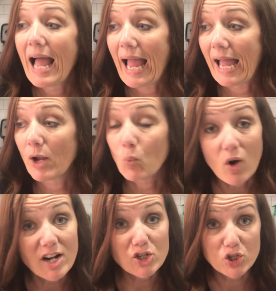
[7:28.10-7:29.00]
And
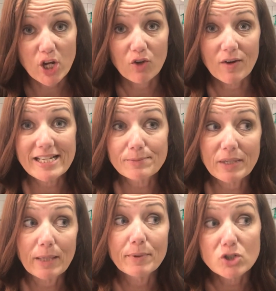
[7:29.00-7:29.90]
1, to show you the
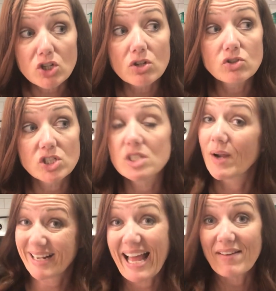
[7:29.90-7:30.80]
recipe, but 2, just so
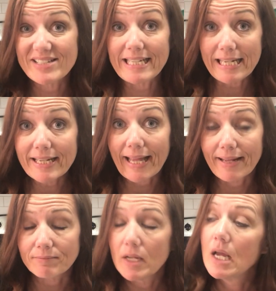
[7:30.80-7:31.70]
I can have it to eat again.